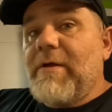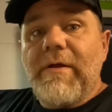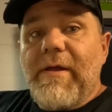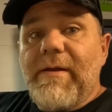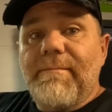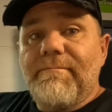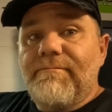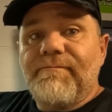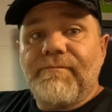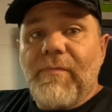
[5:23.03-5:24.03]
and
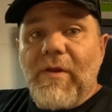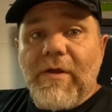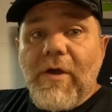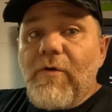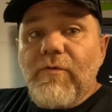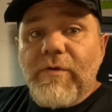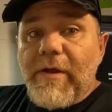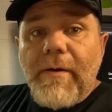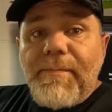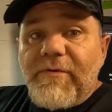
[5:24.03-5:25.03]
go
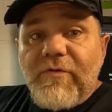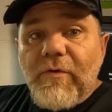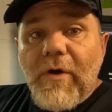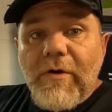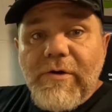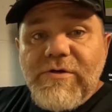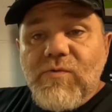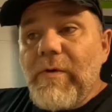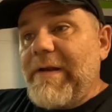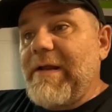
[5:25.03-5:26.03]
up into
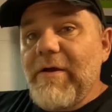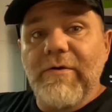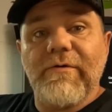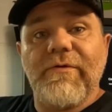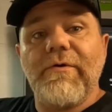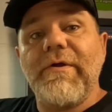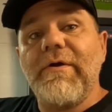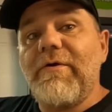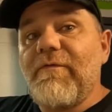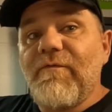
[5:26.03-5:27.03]
120, 130,
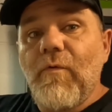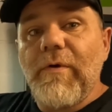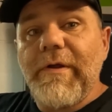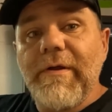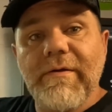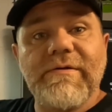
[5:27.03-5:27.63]
140,